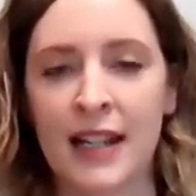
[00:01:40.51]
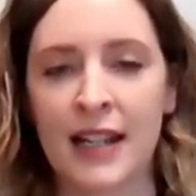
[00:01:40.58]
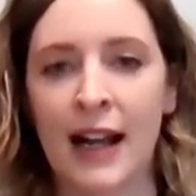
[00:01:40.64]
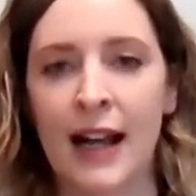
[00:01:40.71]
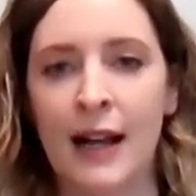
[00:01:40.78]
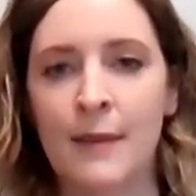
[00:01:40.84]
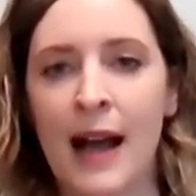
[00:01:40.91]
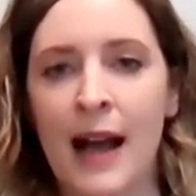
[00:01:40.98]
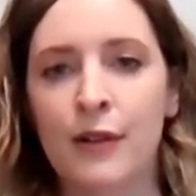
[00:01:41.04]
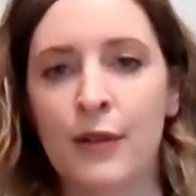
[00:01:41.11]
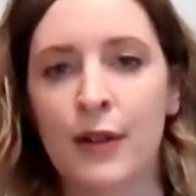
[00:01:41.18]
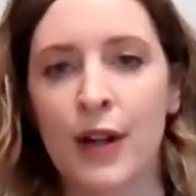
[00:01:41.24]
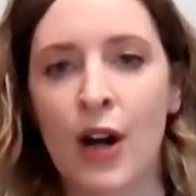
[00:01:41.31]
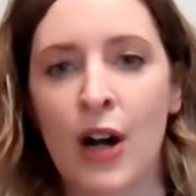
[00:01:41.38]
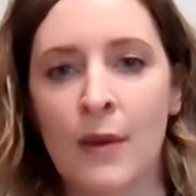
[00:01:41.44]
how to
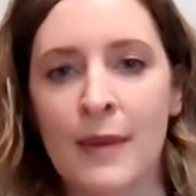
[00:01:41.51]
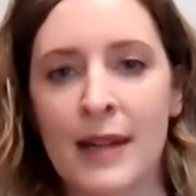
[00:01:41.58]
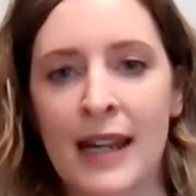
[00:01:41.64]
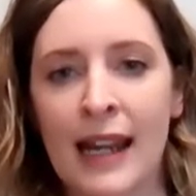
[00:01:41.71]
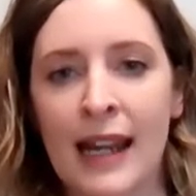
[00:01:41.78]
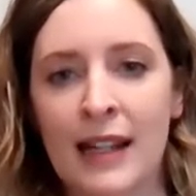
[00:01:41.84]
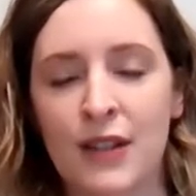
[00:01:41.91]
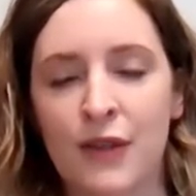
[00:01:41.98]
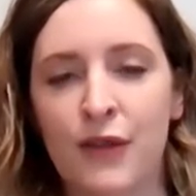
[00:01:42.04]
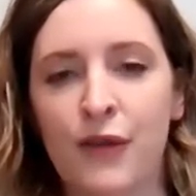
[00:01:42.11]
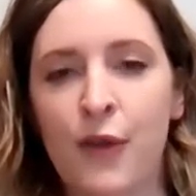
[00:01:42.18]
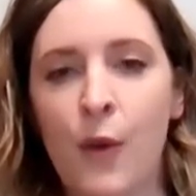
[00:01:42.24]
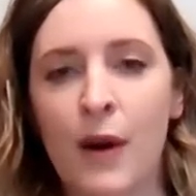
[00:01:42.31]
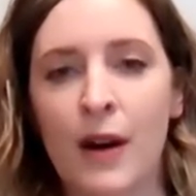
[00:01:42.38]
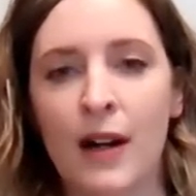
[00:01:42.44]
accommodate
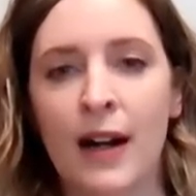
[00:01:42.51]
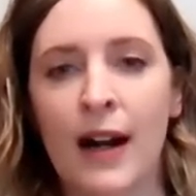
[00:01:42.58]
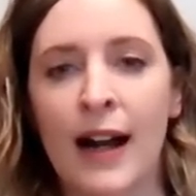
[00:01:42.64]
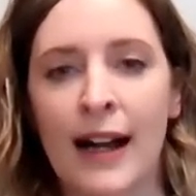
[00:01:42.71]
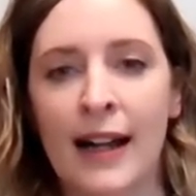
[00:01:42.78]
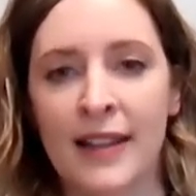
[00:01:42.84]
for